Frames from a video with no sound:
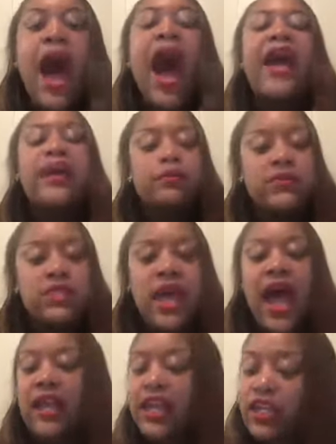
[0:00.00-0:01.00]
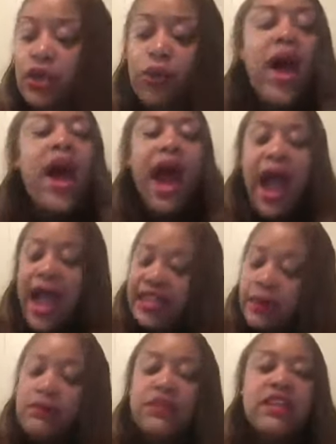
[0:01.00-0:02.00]
I am telling you, I
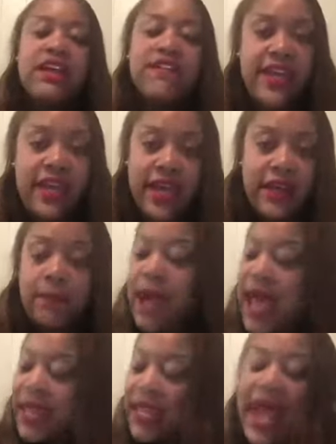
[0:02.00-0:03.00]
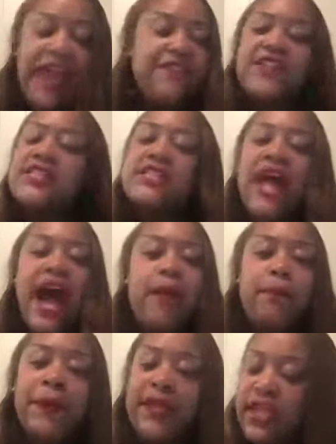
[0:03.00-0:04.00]
am living it. My life is
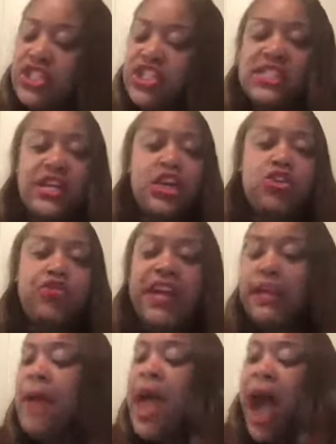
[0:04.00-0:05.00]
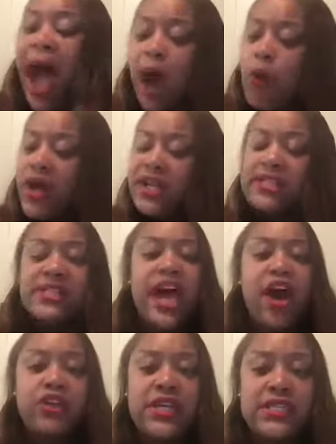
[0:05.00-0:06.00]
not peaches and cream. I wanna
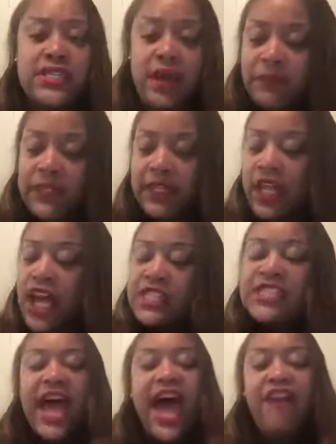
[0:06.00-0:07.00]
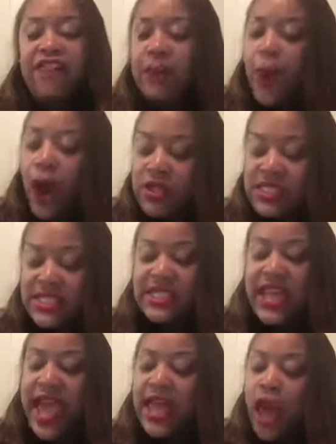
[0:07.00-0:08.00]
tell you something. To every person
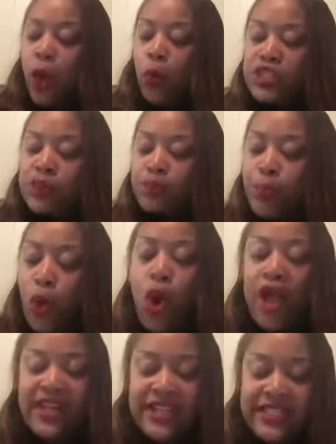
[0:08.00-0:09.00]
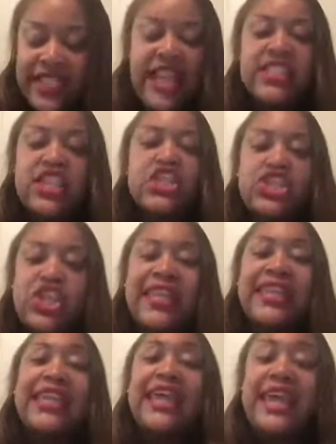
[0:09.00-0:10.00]
that was born and destined to
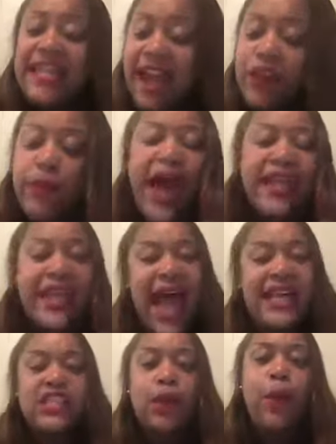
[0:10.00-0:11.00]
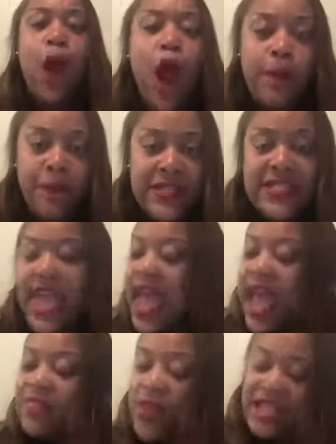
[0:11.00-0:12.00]
lead, everybody has a purpose.
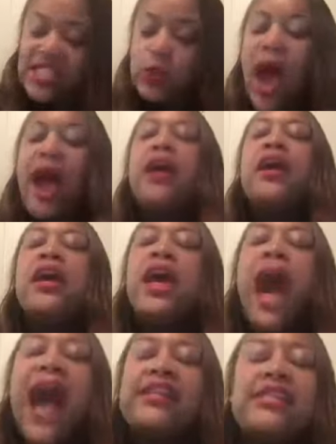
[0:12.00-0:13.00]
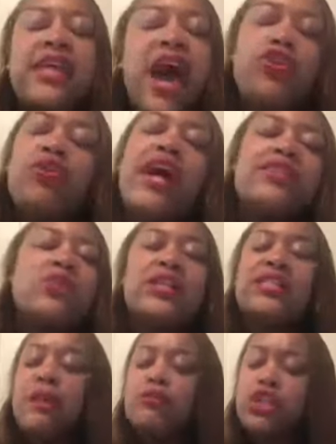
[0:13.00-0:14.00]
And that's why I tell you guys all
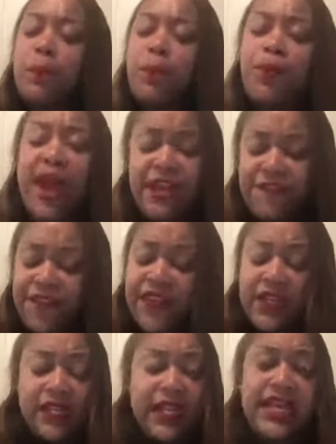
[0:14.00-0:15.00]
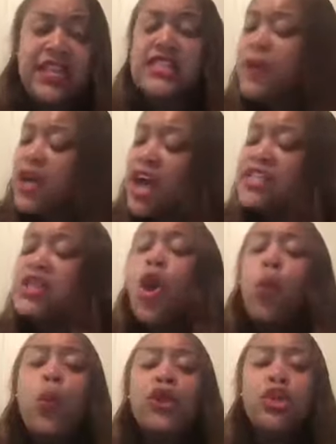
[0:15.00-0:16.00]
the time to pray for the leaders because
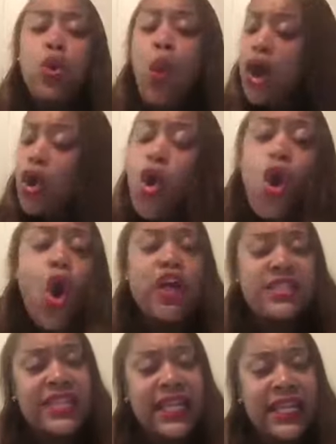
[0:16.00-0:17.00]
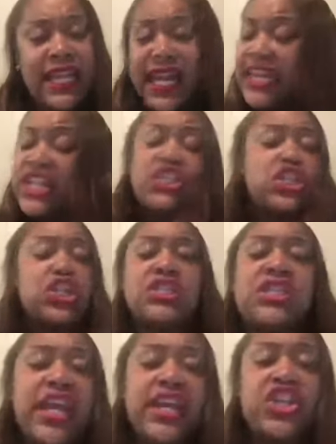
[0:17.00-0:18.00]
when you are called to lead and to
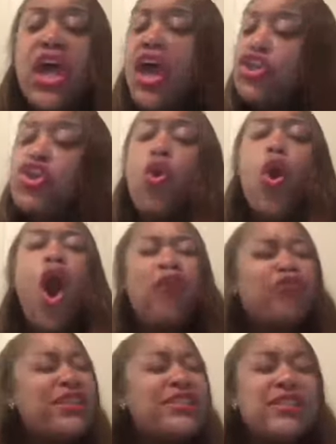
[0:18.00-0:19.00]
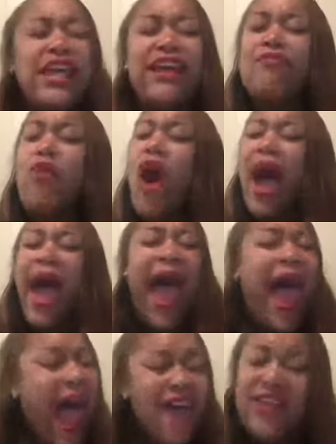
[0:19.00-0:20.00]
teach, you receive more
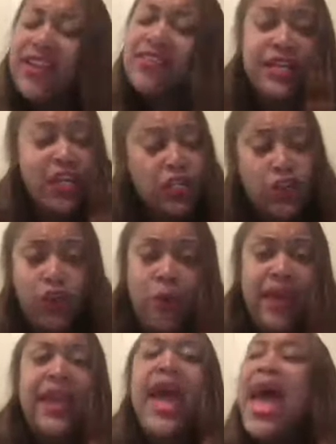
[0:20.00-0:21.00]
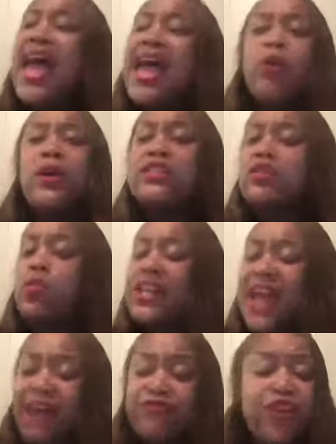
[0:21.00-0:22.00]
havoc than a little bit. It was when
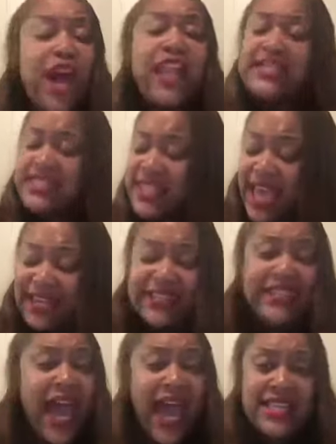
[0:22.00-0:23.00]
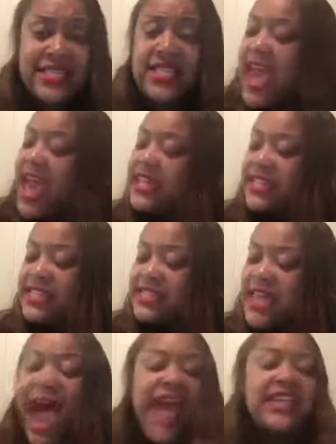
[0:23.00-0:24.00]
I really said yes and
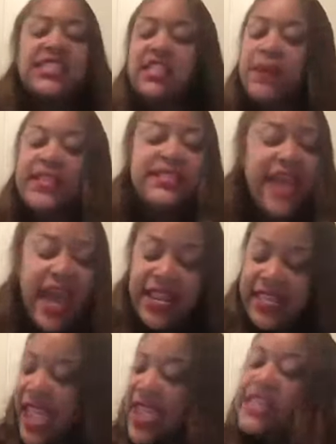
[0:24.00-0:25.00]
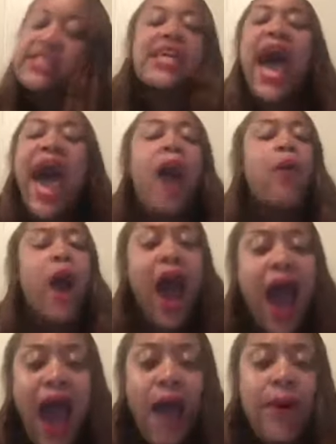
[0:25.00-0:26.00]
decided to be dedicated to our
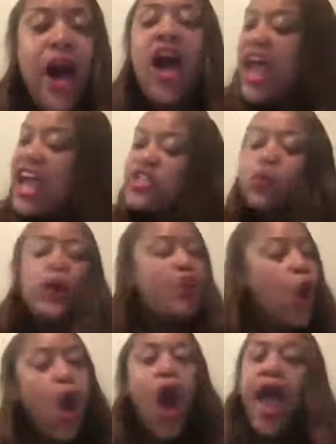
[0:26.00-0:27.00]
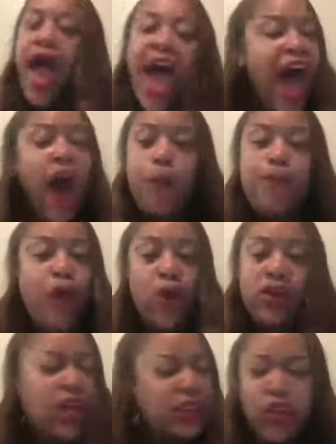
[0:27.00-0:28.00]
Abba is when all hell
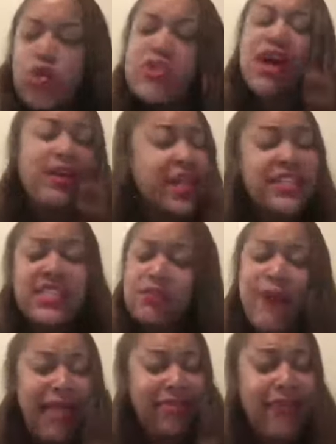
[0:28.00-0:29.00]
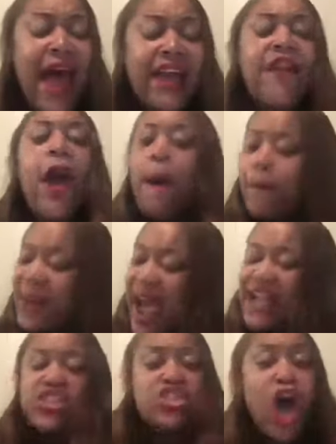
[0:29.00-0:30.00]
broke loose against my life. But
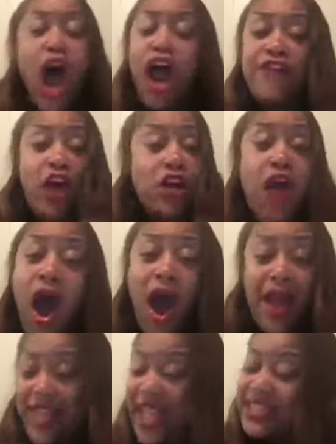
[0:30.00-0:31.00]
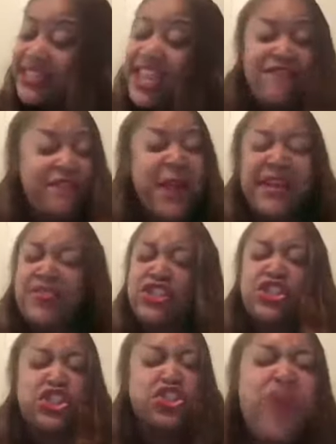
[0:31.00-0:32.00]
I serve a God that gives me the
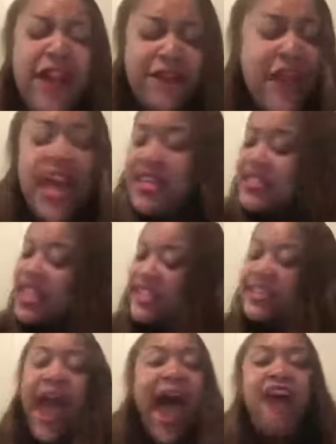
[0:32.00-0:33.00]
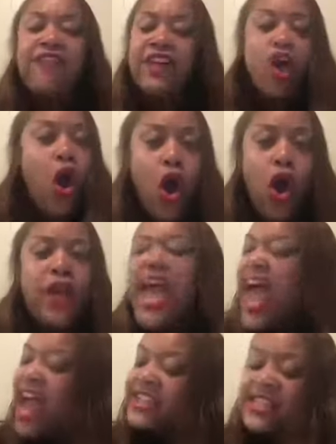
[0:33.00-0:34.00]
strength to carry on
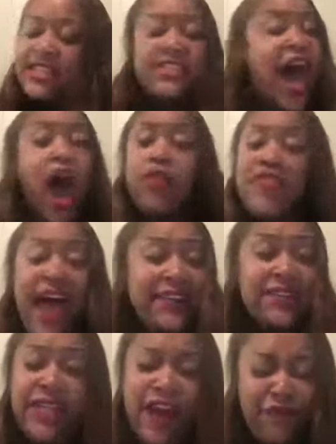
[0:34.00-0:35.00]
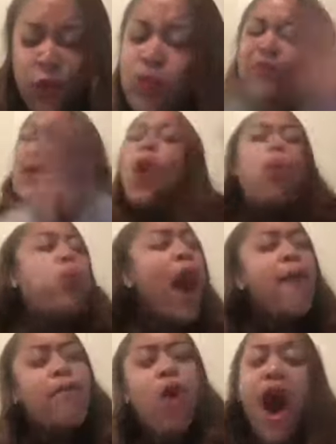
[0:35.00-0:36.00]
and to tell that devil,
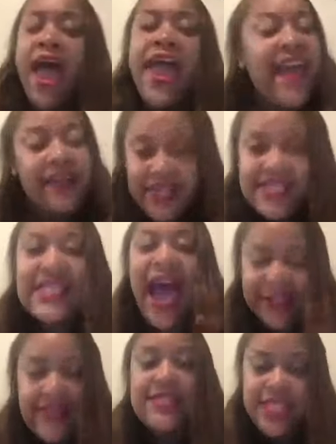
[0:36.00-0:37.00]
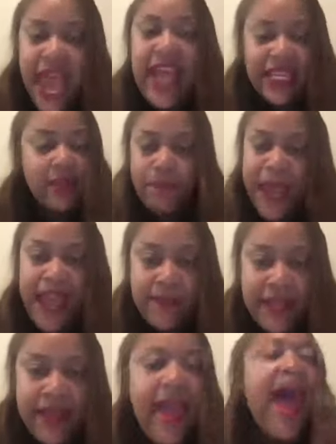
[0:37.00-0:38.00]
one more hit because I can take it, baby.